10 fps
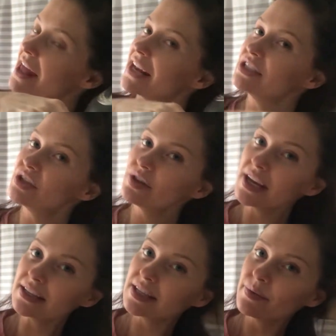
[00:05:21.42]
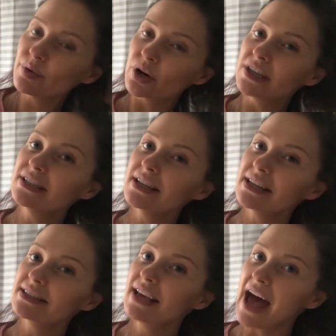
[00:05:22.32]
And I do think it's important
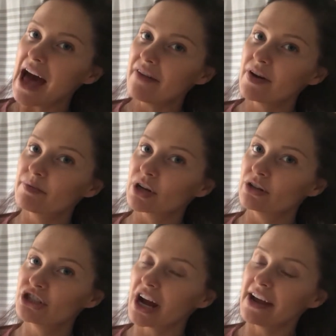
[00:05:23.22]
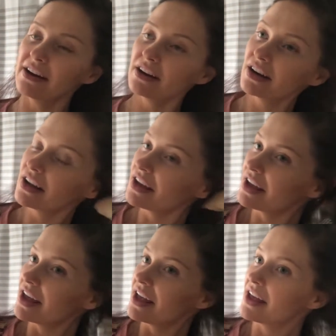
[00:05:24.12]
to have a blow dryer
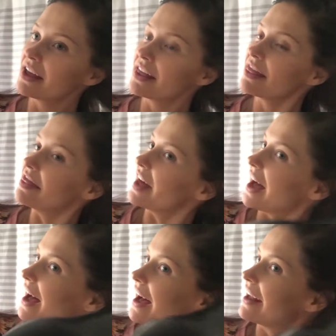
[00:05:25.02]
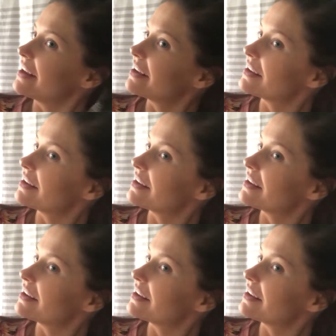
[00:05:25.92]
that